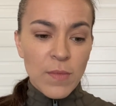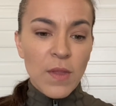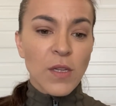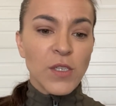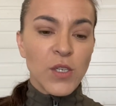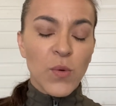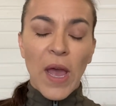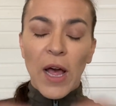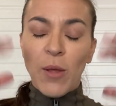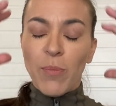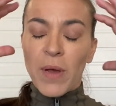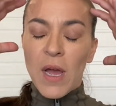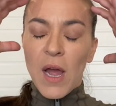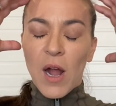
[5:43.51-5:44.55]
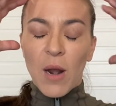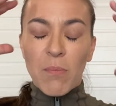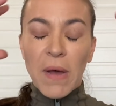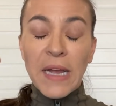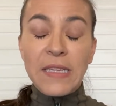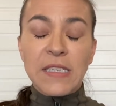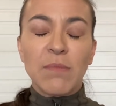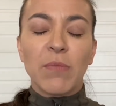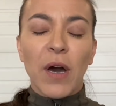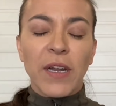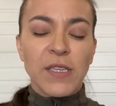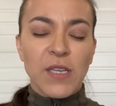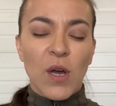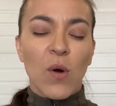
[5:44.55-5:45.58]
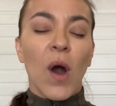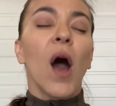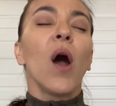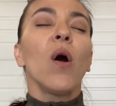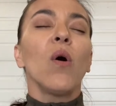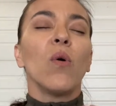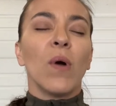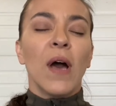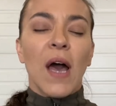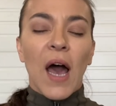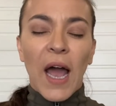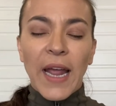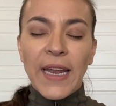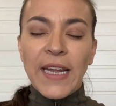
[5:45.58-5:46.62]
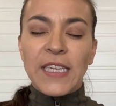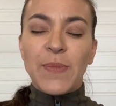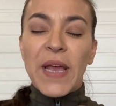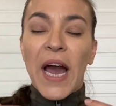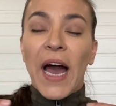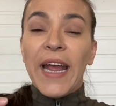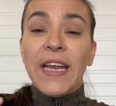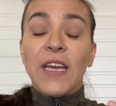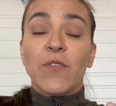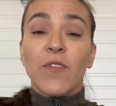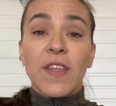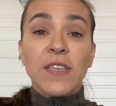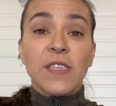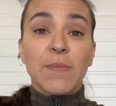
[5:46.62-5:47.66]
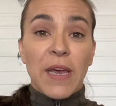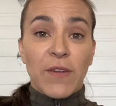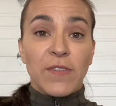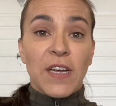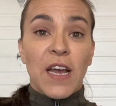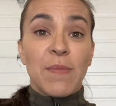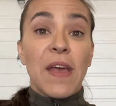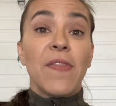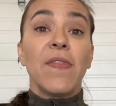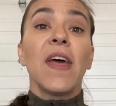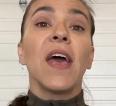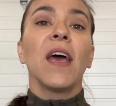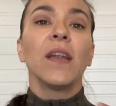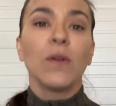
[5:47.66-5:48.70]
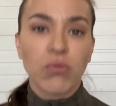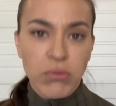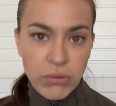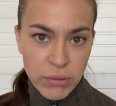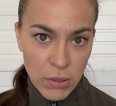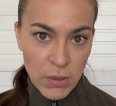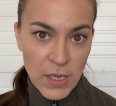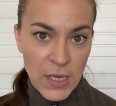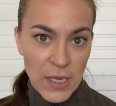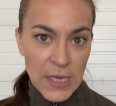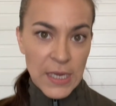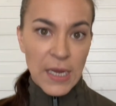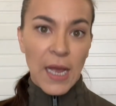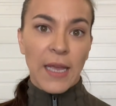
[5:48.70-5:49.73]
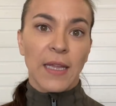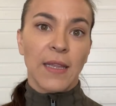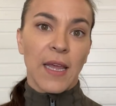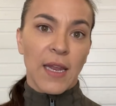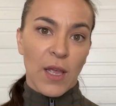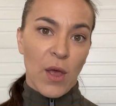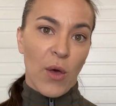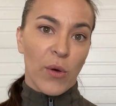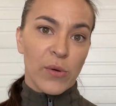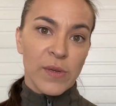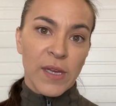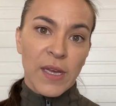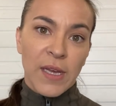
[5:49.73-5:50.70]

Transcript: to help our minds and bodies go, oh, I need to be heightened for this amount of time, and then I can let it go.